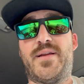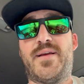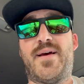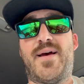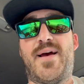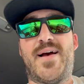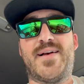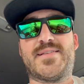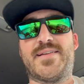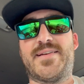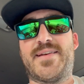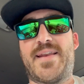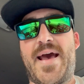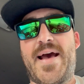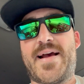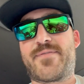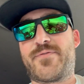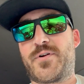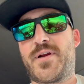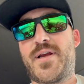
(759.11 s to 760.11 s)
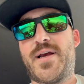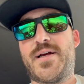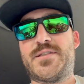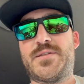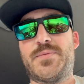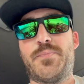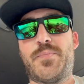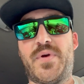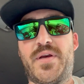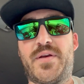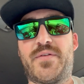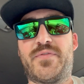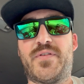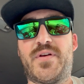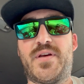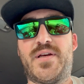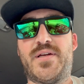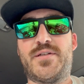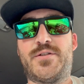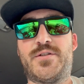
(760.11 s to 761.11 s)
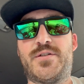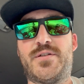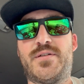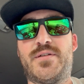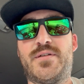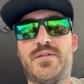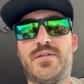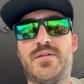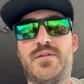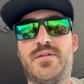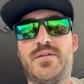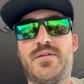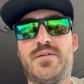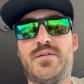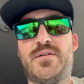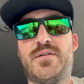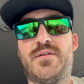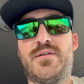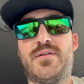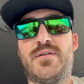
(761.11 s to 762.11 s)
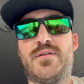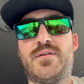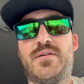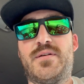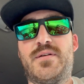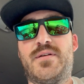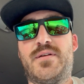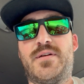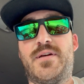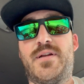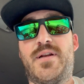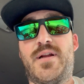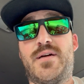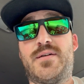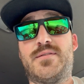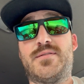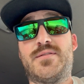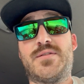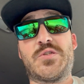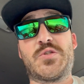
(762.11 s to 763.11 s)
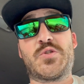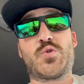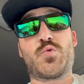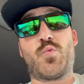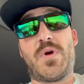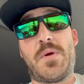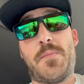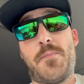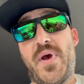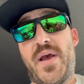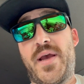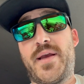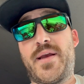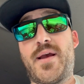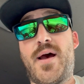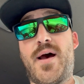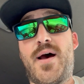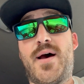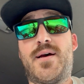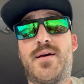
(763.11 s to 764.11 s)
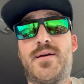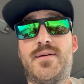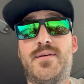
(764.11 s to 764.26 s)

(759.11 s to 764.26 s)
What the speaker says: Has a knack for catching big fish. You know, swim bait guy.